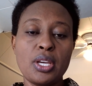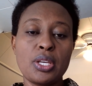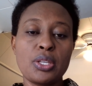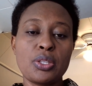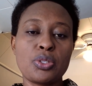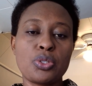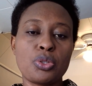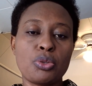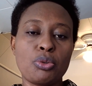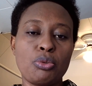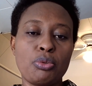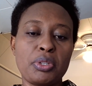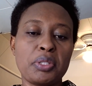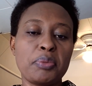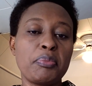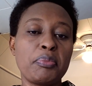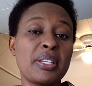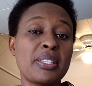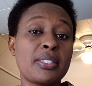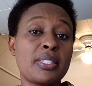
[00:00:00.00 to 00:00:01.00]
So it
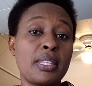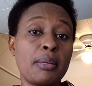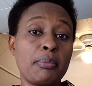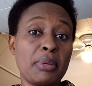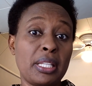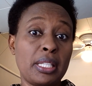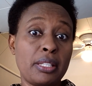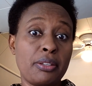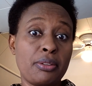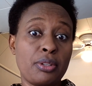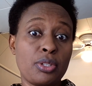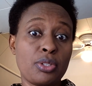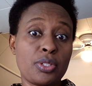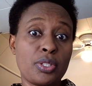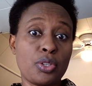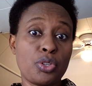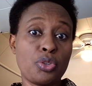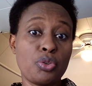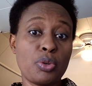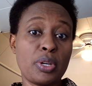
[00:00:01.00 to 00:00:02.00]
makes them a little
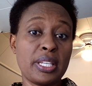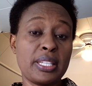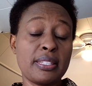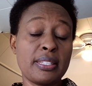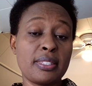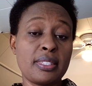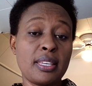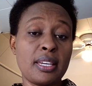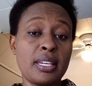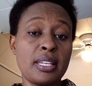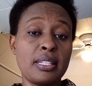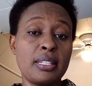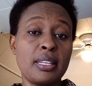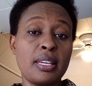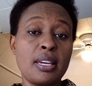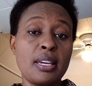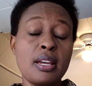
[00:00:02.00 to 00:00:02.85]
insecure inside.